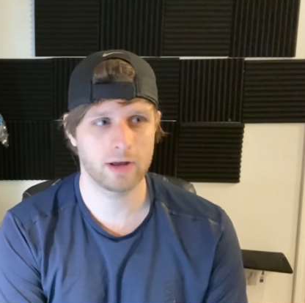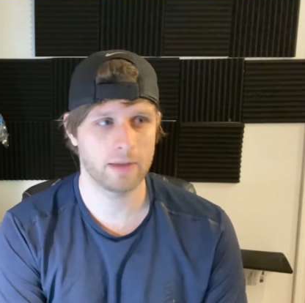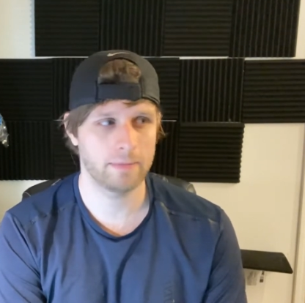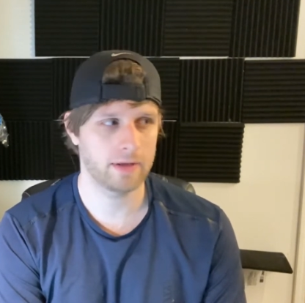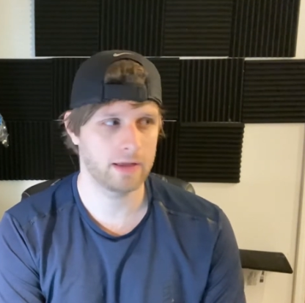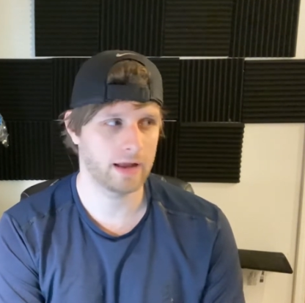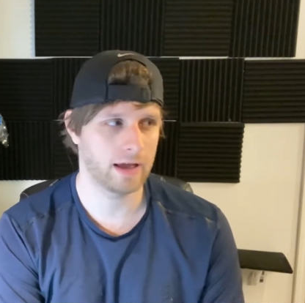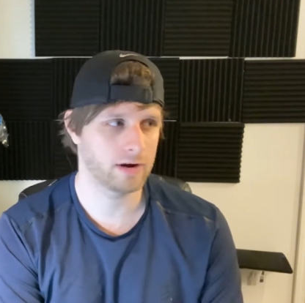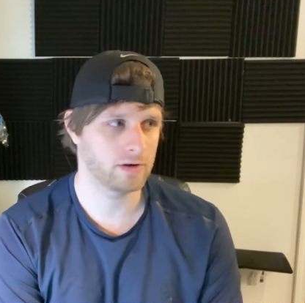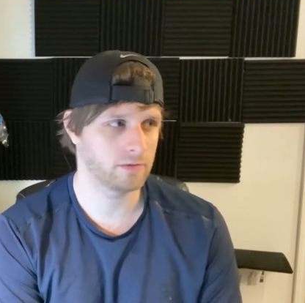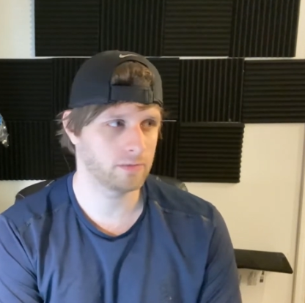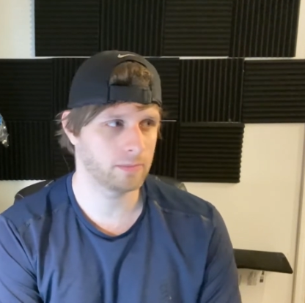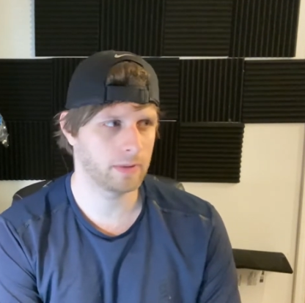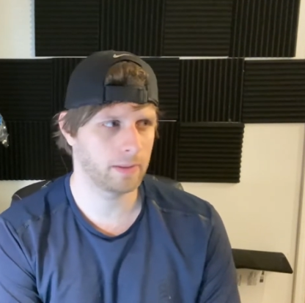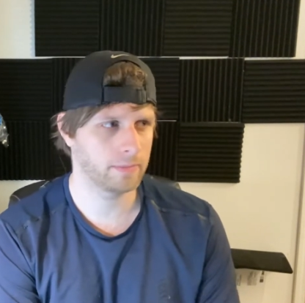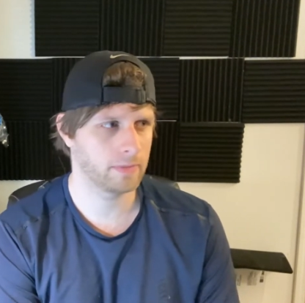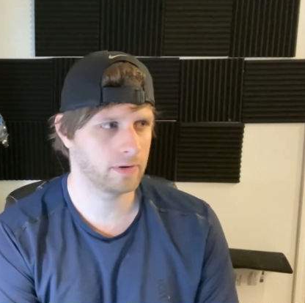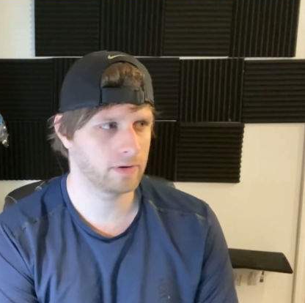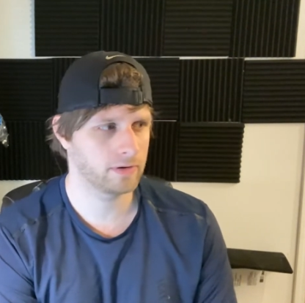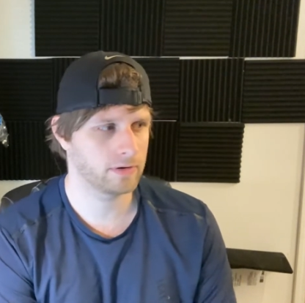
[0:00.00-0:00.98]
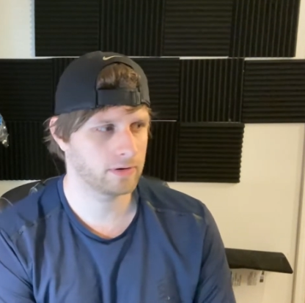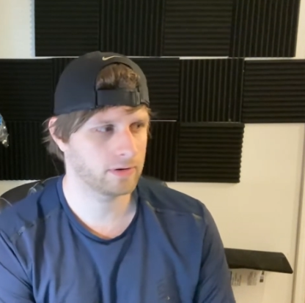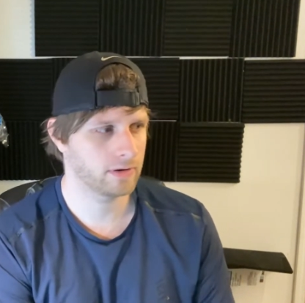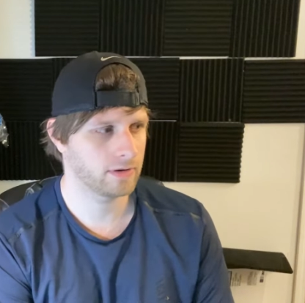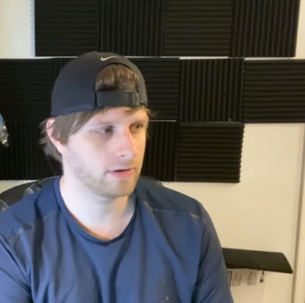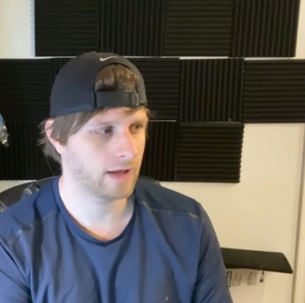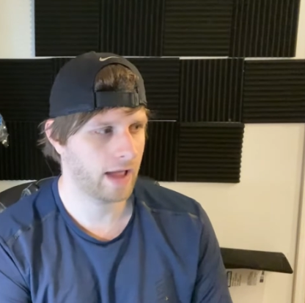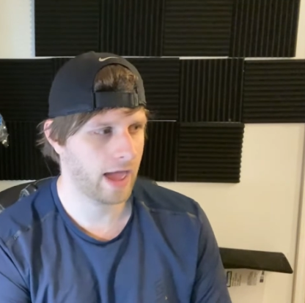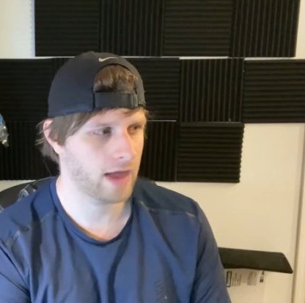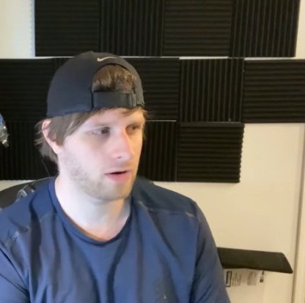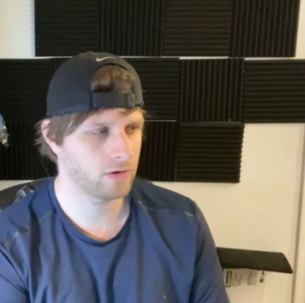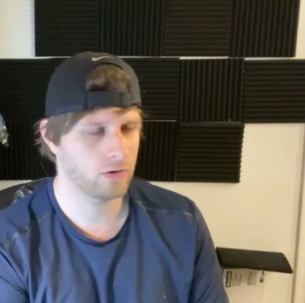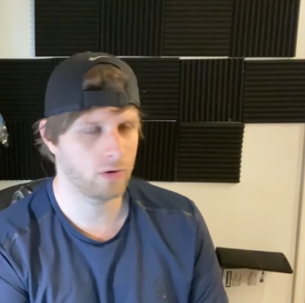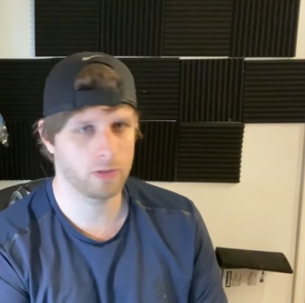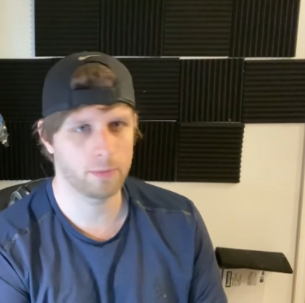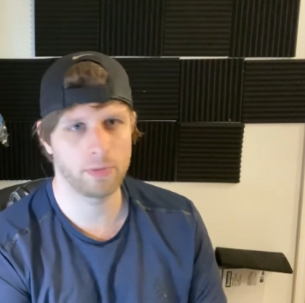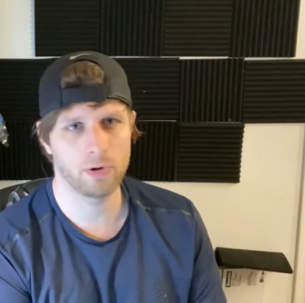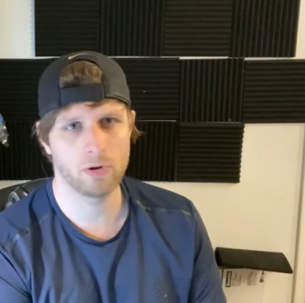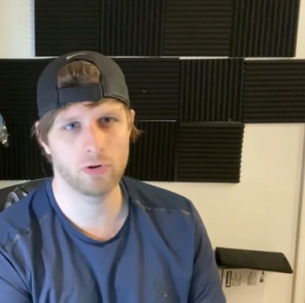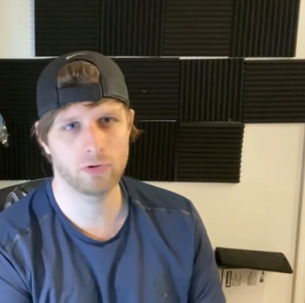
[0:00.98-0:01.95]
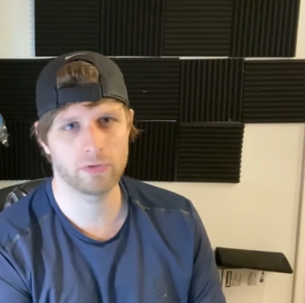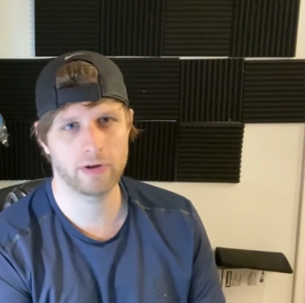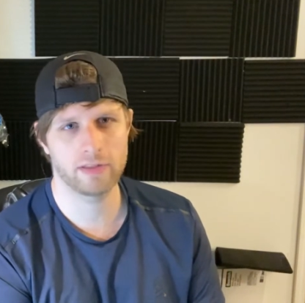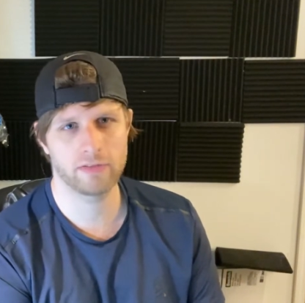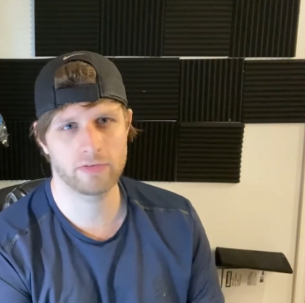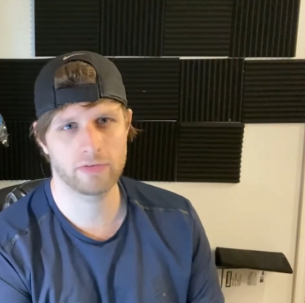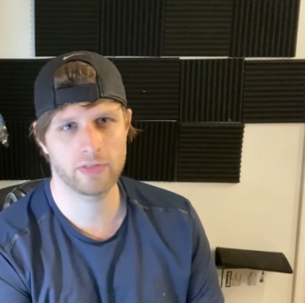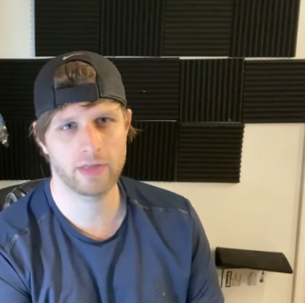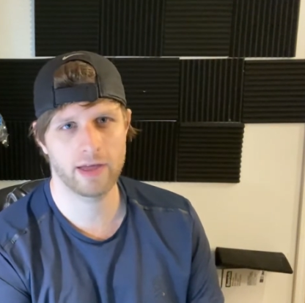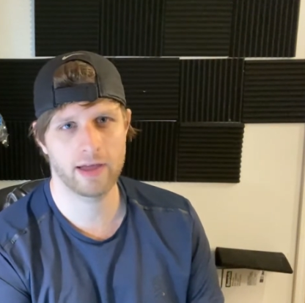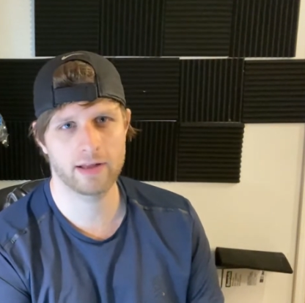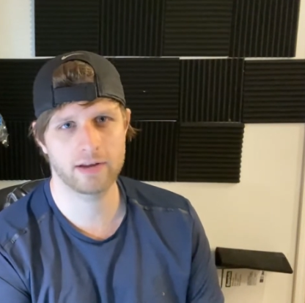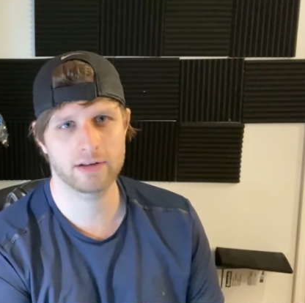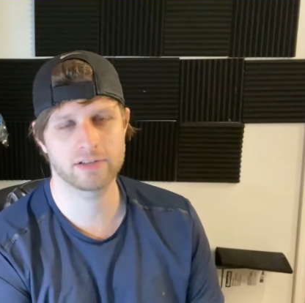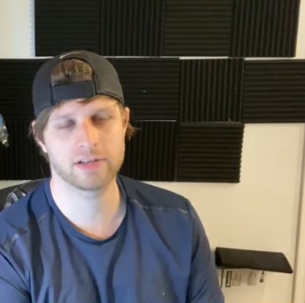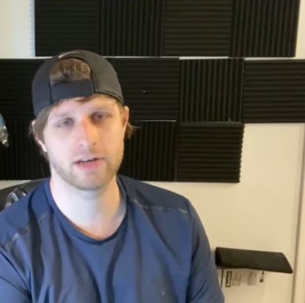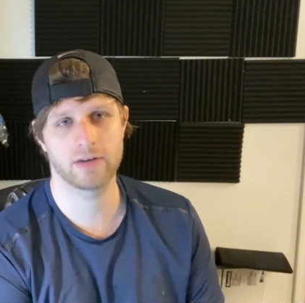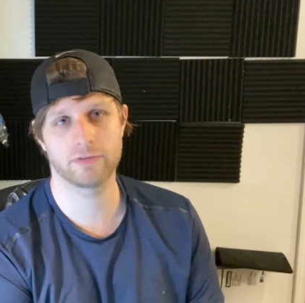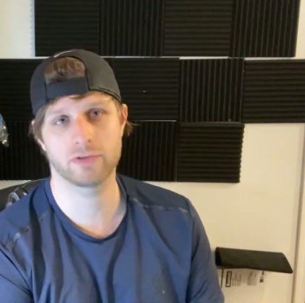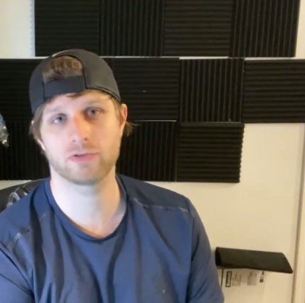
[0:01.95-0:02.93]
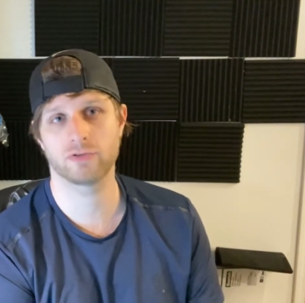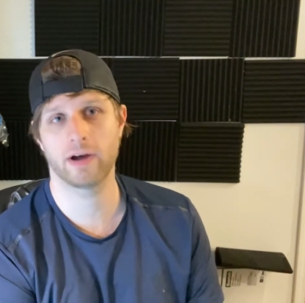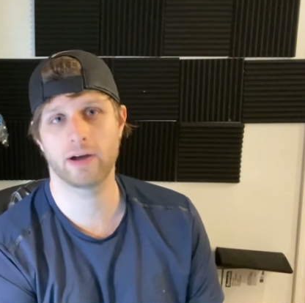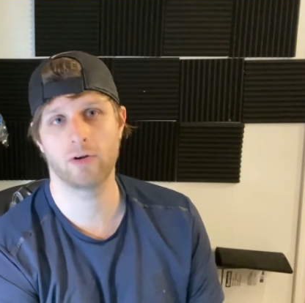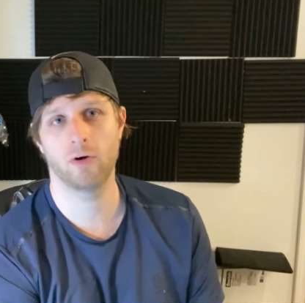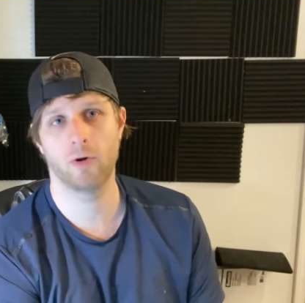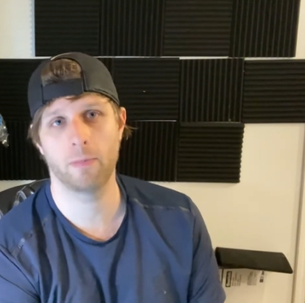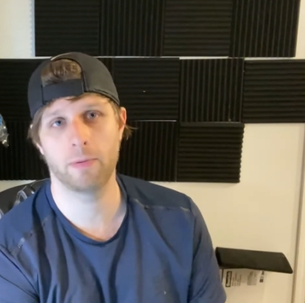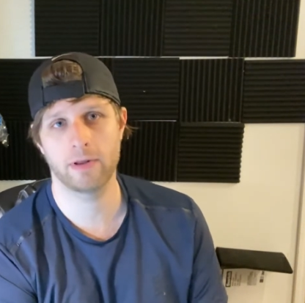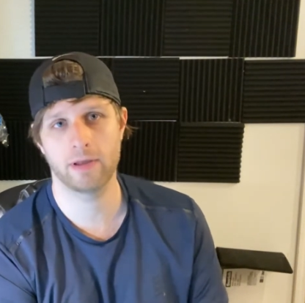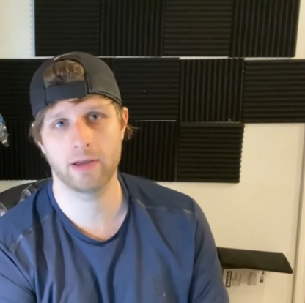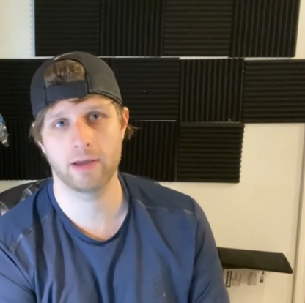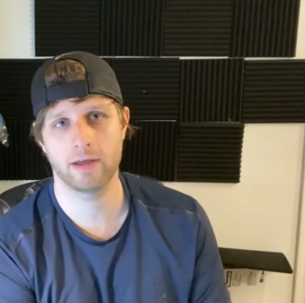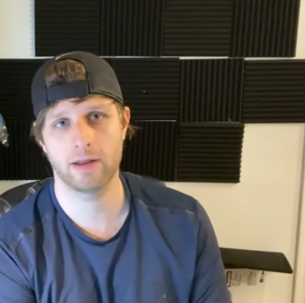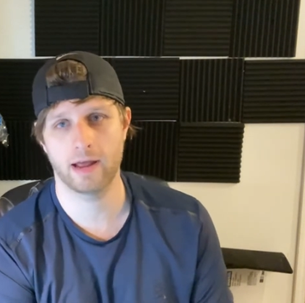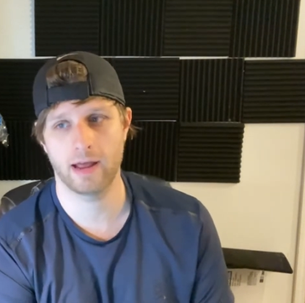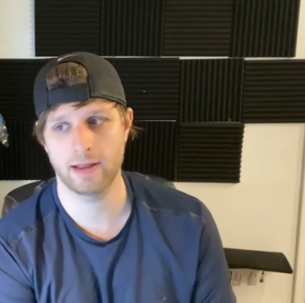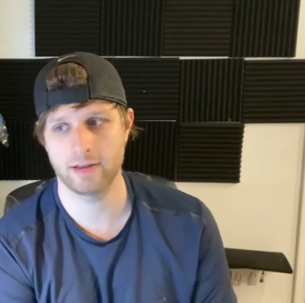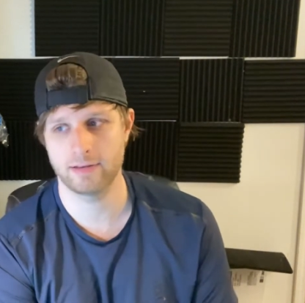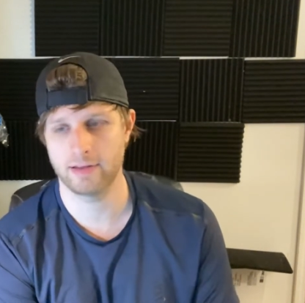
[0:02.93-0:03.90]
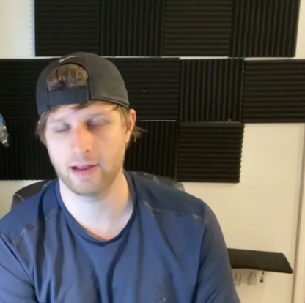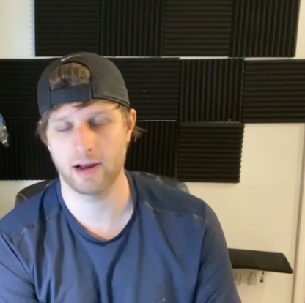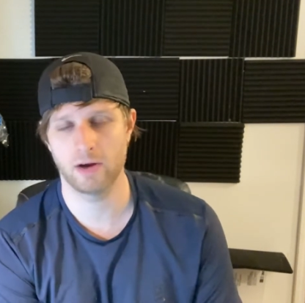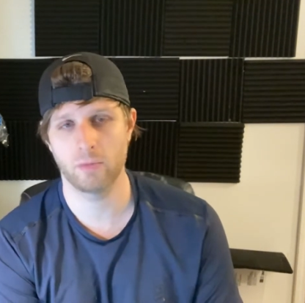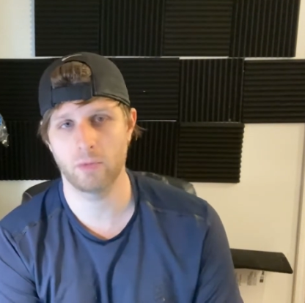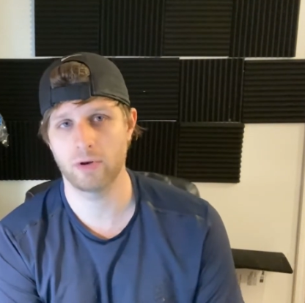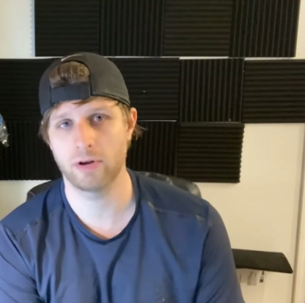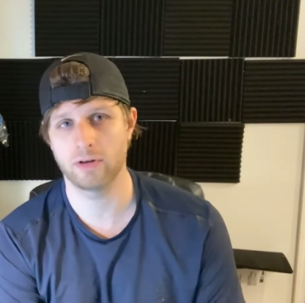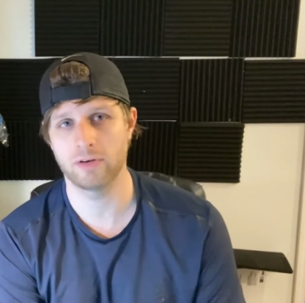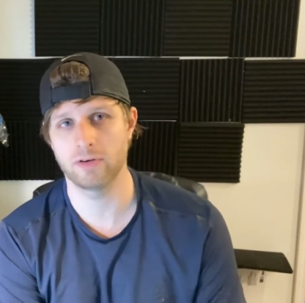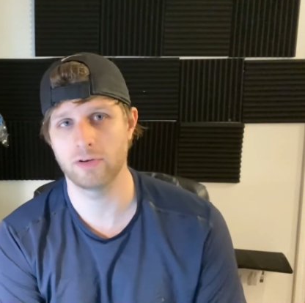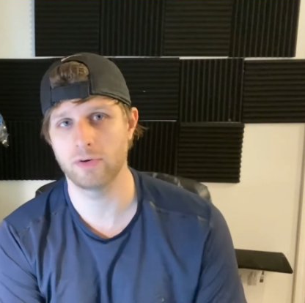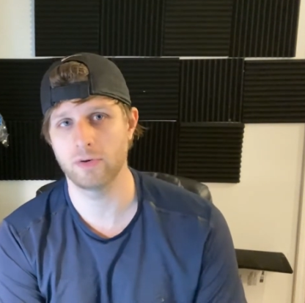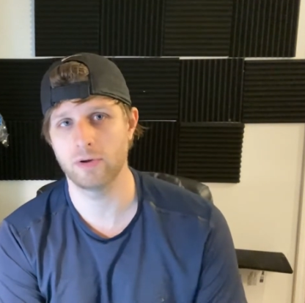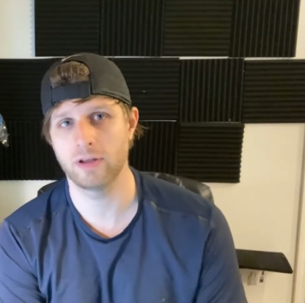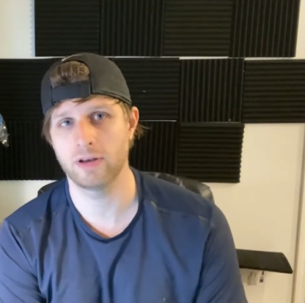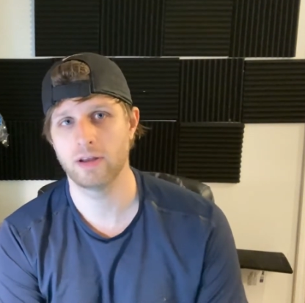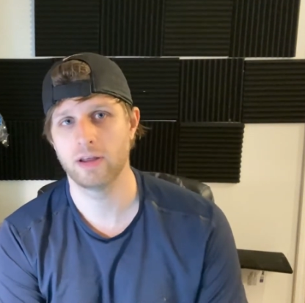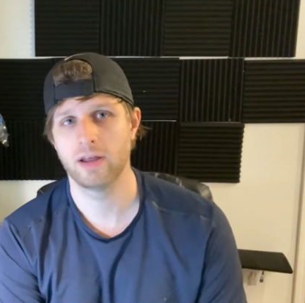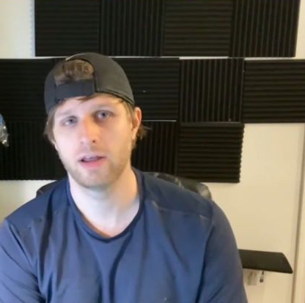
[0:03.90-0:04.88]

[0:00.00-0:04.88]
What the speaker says: I mean, I don't know the pull rates for that because I never tried opening it. I dare wouldn't do it.